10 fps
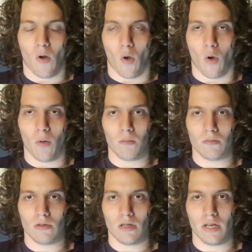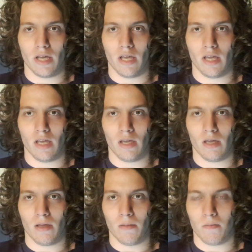
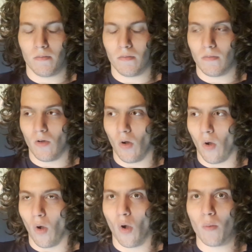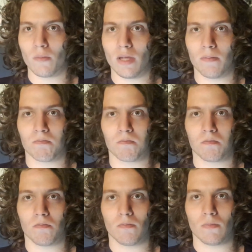only, only
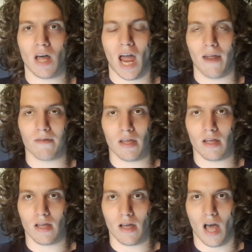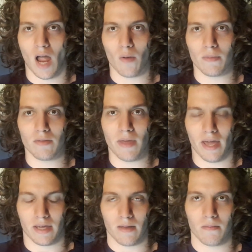live. I only
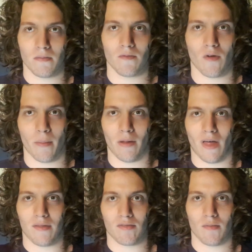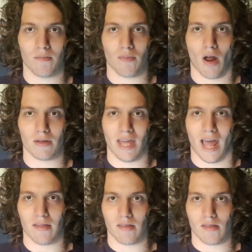pick for my live stream
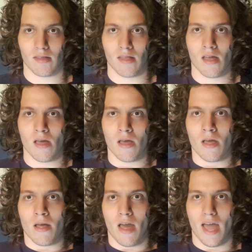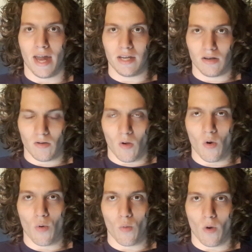broadcast and you know
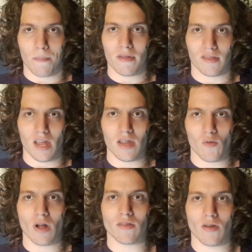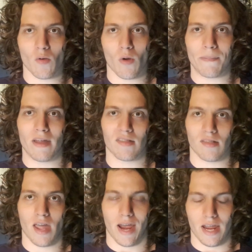what they say you want to know what they
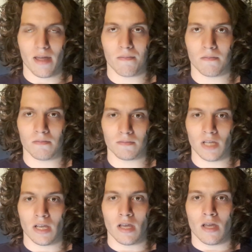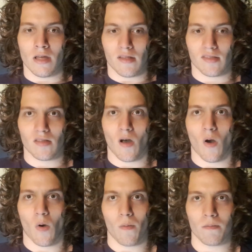say
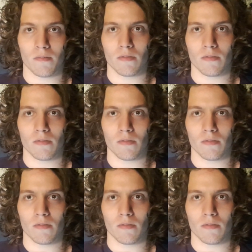so